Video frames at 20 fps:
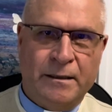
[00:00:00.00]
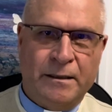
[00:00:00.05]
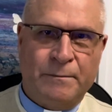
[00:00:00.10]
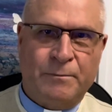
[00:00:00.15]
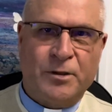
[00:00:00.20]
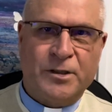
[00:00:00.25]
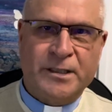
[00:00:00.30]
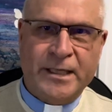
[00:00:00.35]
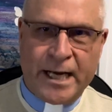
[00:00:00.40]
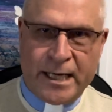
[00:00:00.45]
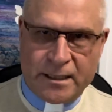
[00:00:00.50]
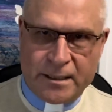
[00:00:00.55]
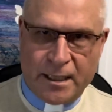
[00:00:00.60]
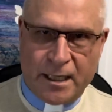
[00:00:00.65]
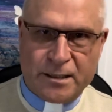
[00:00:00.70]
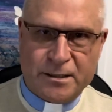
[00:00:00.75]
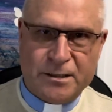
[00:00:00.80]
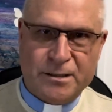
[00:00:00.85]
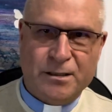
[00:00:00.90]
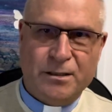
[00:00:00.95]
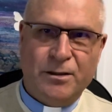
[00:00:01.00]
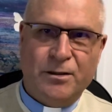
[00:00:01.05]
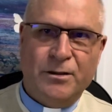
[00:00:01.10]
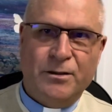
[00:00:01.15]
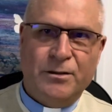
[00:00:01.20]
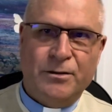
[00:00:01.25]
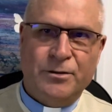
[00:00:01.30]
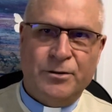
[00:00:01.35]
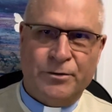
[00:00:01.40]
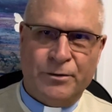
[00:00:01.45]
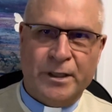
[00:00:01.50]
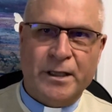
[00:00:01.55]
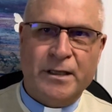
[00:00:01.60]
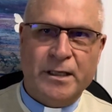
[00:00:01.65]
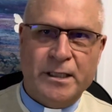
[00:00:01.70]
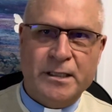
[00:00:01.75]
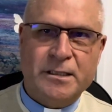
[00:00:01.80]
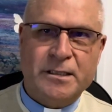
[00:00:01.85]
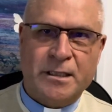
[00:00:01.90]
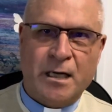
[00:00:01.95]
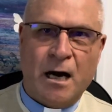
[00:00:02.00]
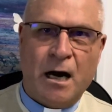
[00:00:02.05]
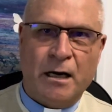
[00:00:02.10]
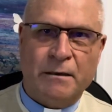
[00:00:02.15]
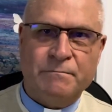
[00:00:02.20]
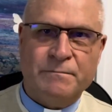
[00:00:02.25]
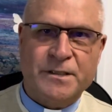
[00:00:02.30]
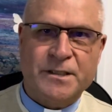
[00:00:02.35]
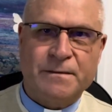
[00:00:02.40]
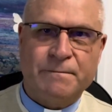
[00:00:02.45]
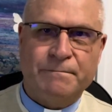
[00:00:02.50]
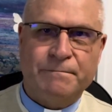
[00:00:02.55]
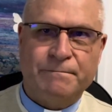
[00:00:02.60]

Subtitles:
protect us during these times.